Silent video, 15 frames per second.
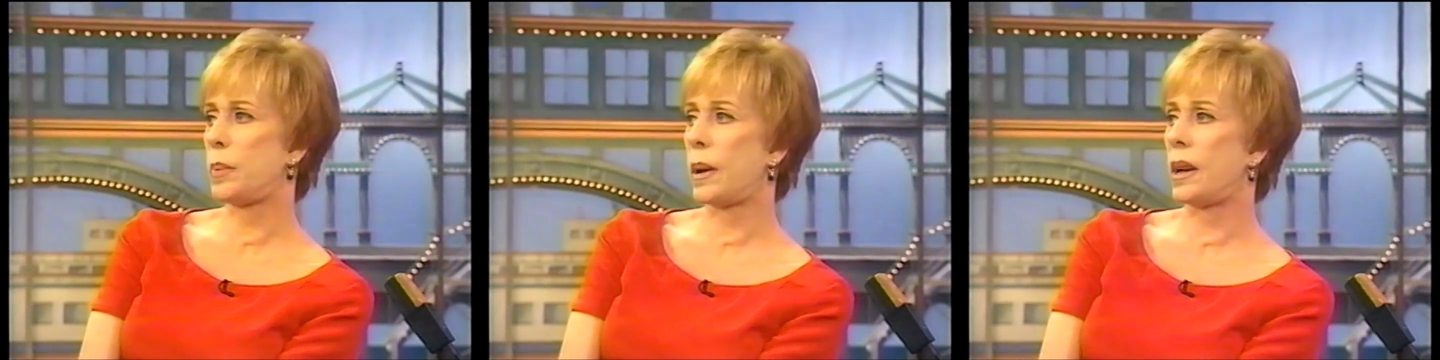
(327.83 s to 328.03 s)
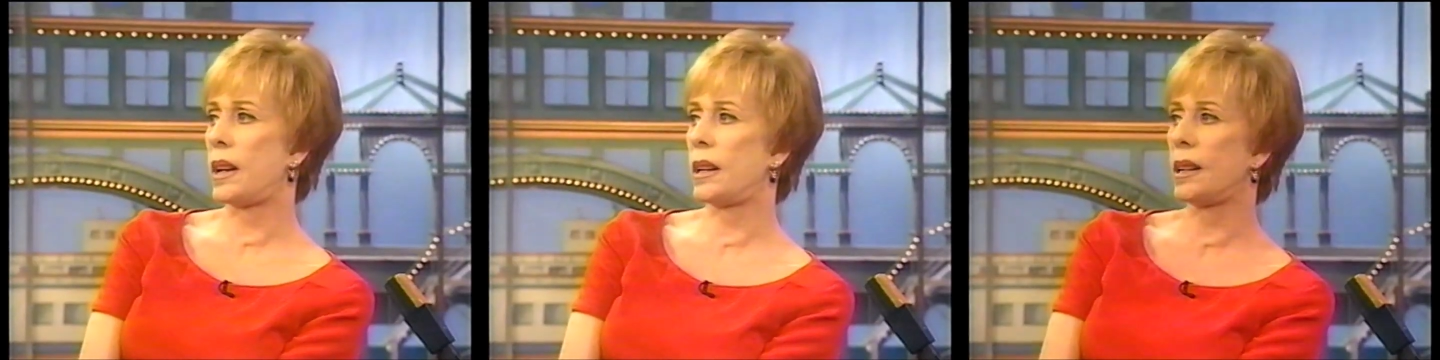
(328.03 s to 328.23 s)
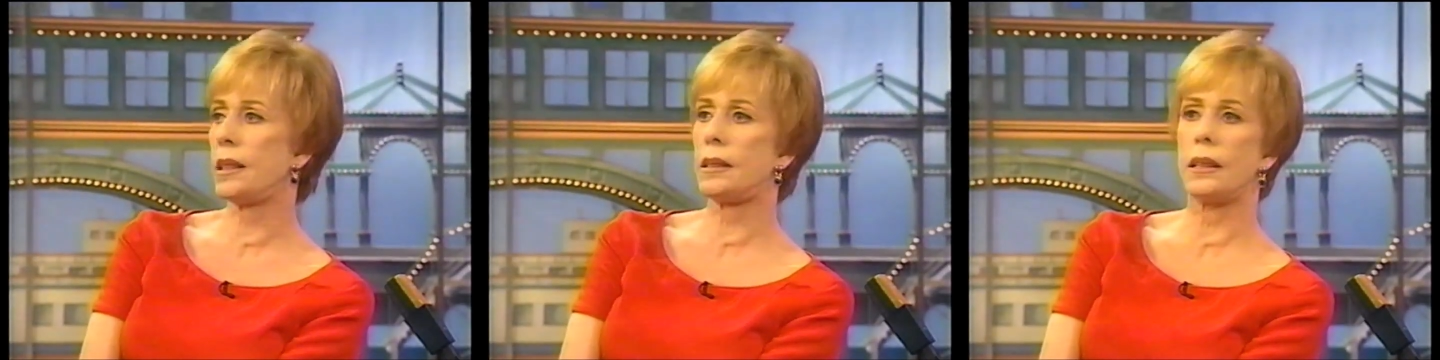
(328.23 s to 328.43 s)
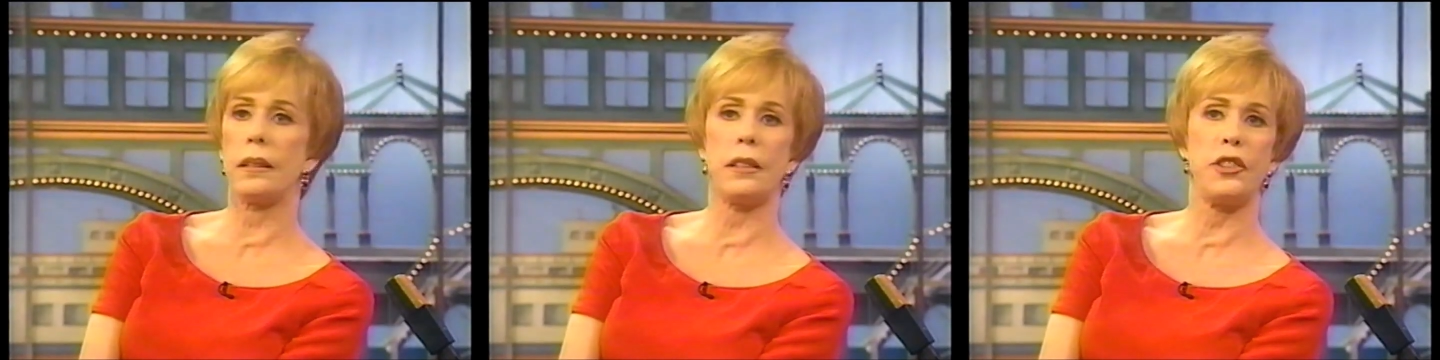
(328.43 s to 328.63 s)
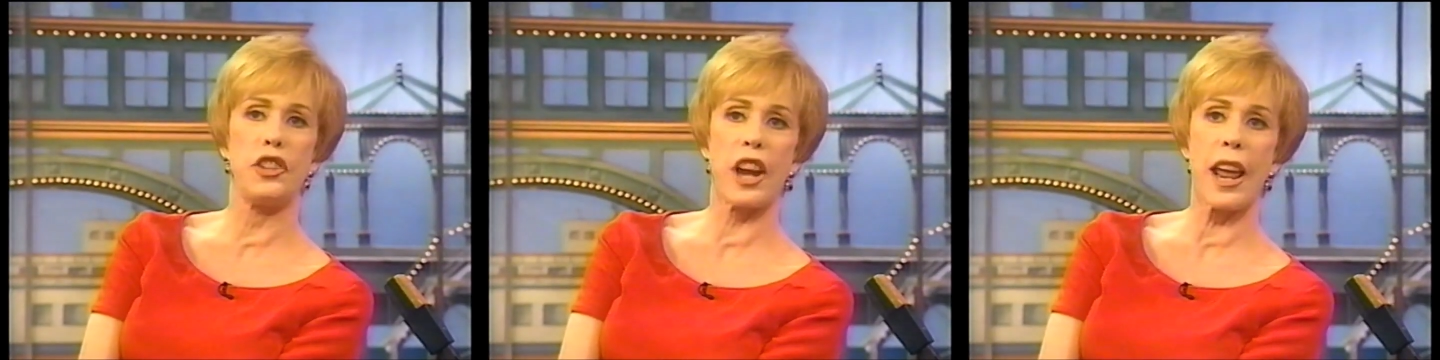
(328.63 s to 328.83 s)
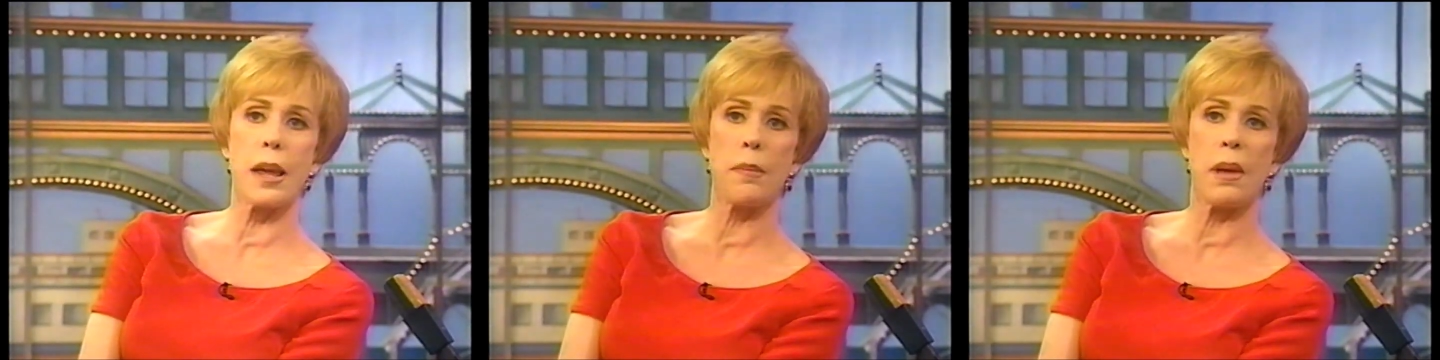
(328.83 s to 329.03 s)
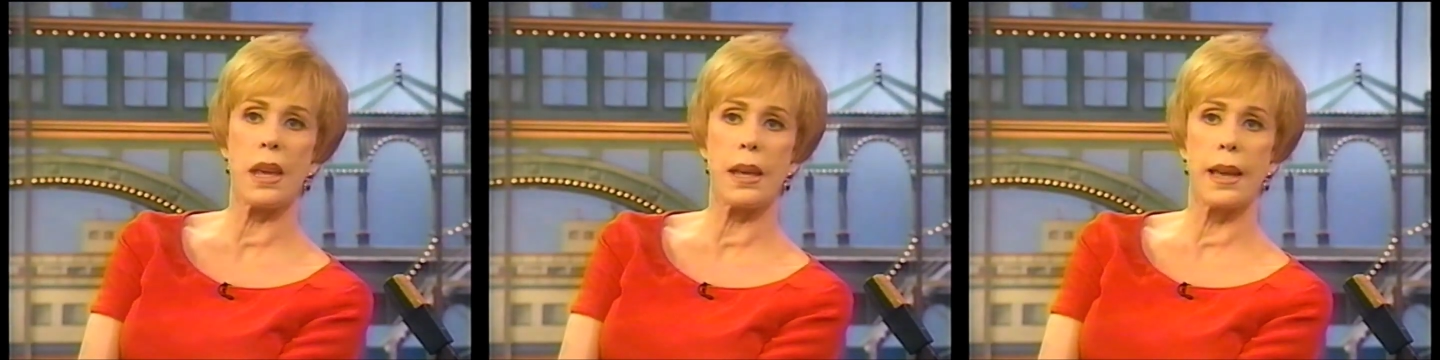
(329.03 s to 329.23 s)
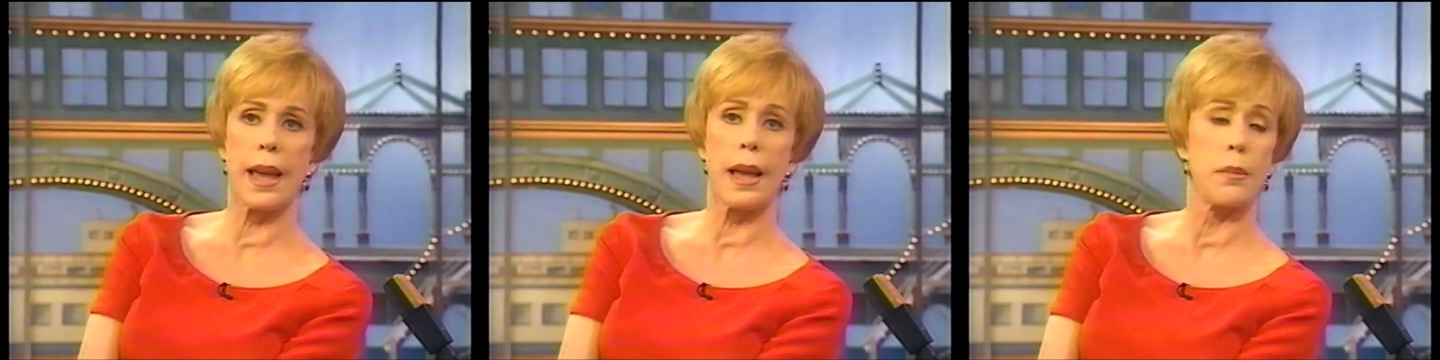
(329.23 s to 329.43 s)
that was but at wrong. least
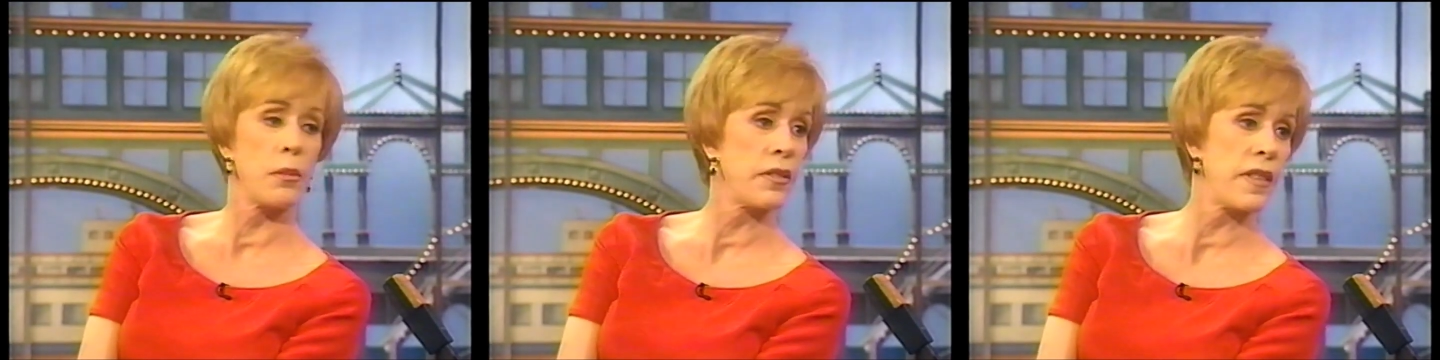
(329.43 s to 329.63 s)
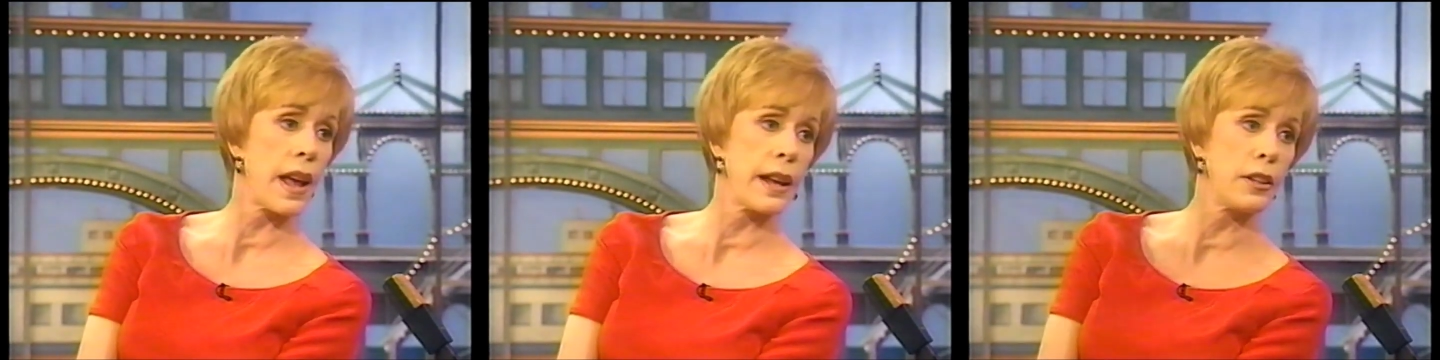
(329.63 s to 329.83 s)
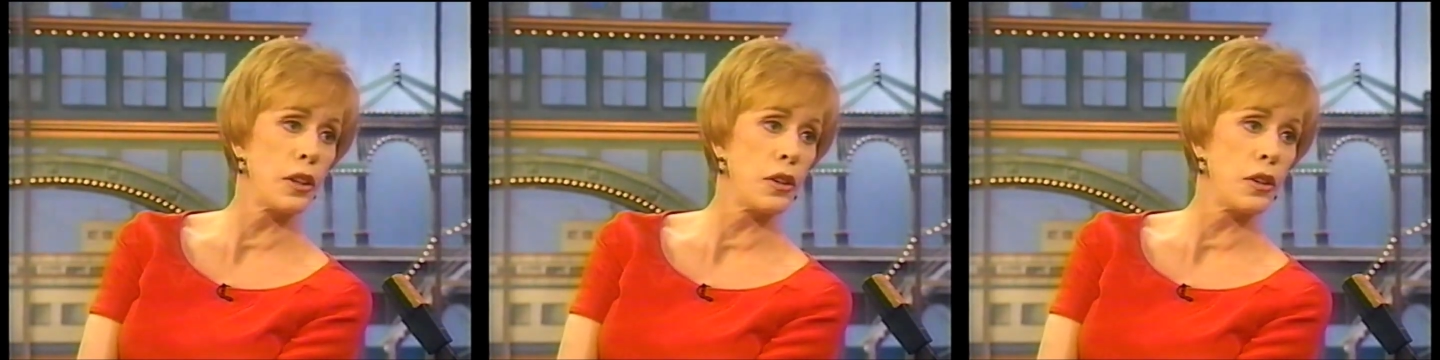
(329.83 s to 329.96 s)
Jamie came of that